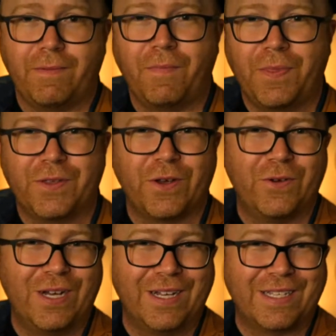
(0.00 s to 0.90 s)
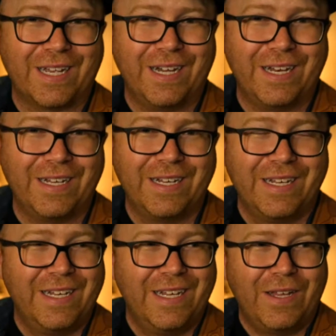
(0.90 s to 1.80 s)
So it's kind of
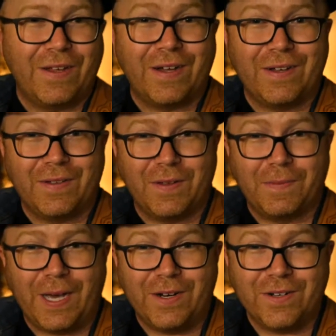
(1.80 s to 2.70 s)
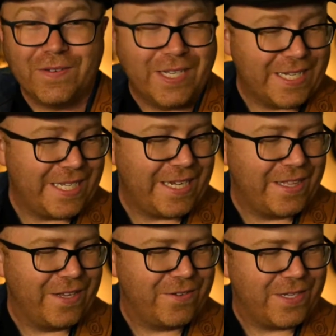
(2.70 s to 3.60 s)
a pattern of
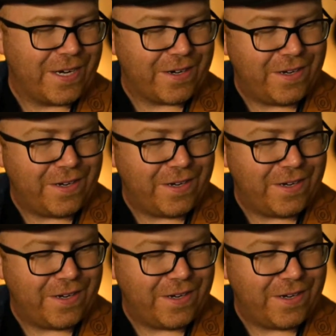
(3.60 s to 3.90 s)
16th notes there.